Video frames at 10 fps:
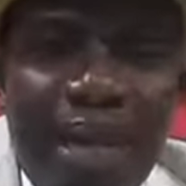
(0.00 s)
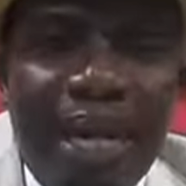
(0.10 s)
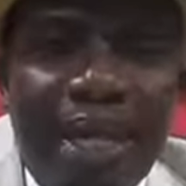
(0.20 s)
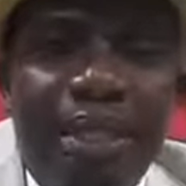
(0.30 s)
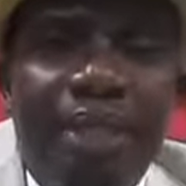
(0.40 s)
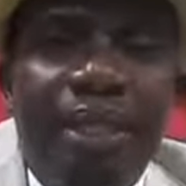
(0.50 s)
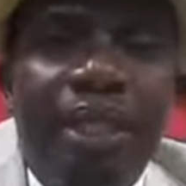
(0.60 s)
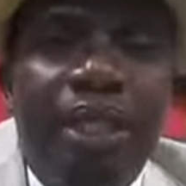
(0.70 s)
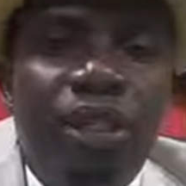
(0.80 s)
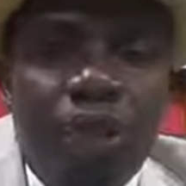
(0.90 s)
that
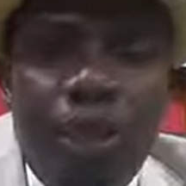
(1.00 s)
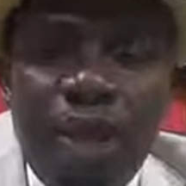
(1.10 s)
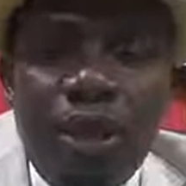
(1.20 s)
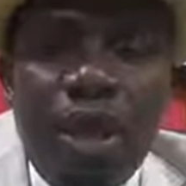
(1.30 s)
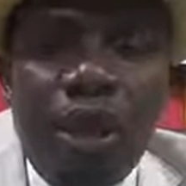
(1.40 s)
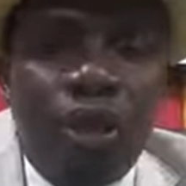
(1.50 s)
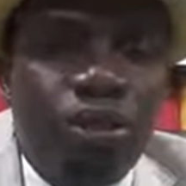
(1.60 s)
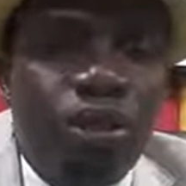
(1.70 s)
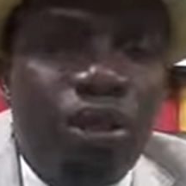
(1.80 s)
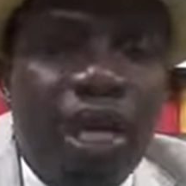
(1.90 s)
your $1, your
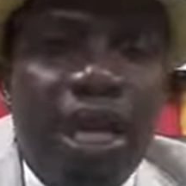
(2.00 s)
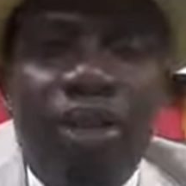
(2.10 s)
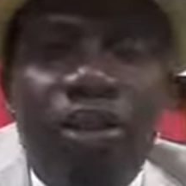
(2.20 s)
$2, your